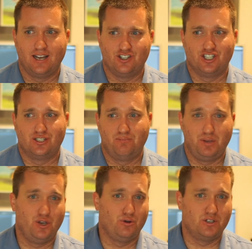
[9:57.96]

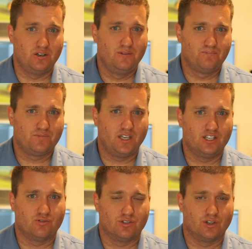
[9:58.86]
dispute
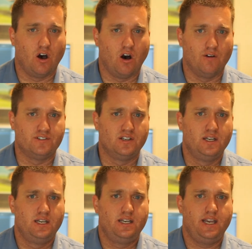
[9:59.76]
gets resolved.
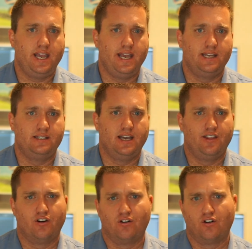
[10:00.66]
And
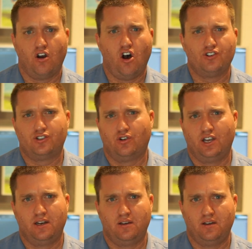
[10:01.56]
they're also
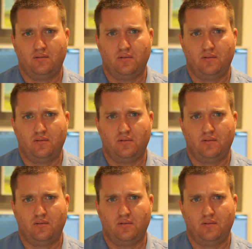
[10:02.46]
going to